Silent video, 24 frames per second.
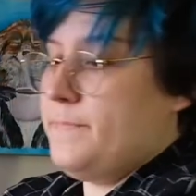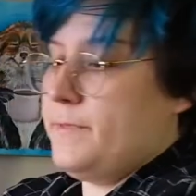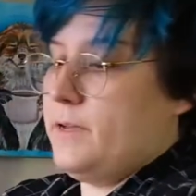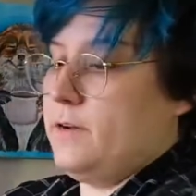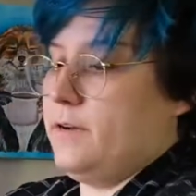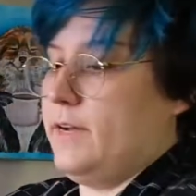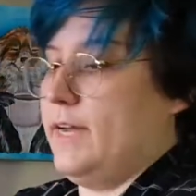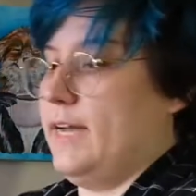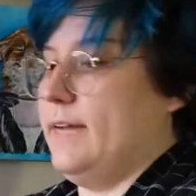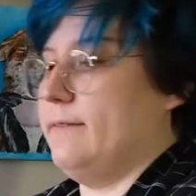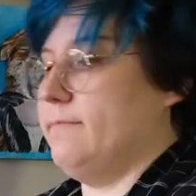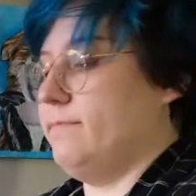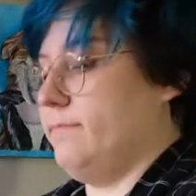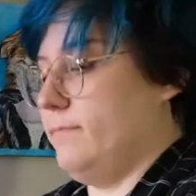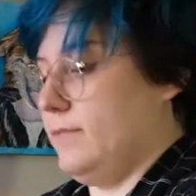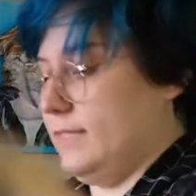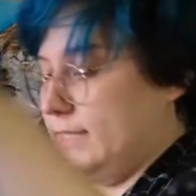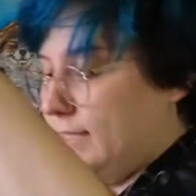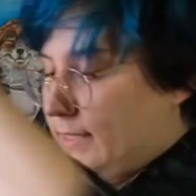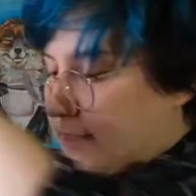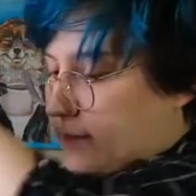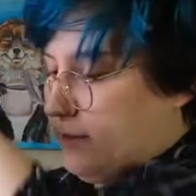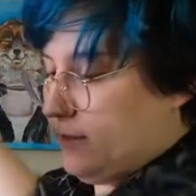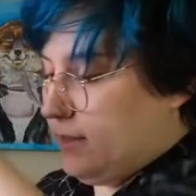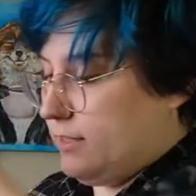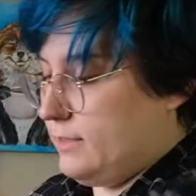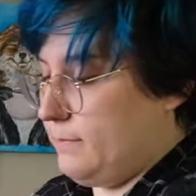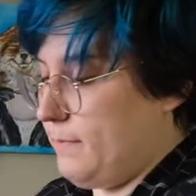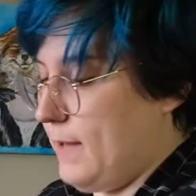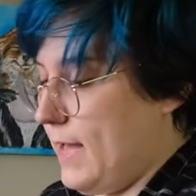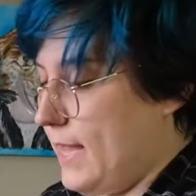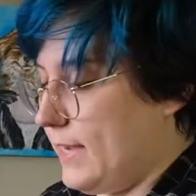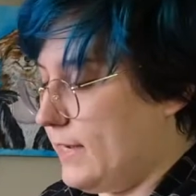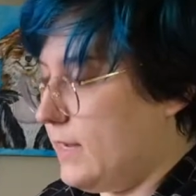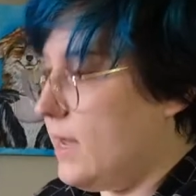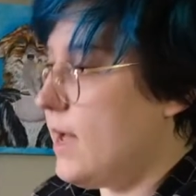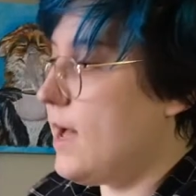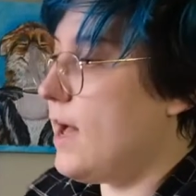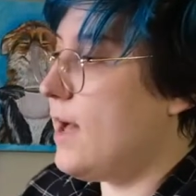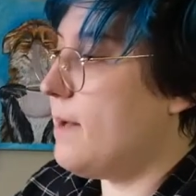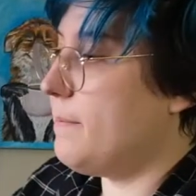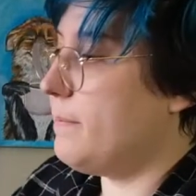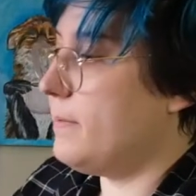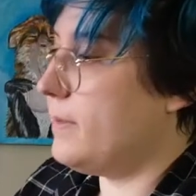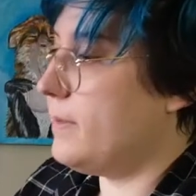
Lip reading: Okay, let's seal this back up.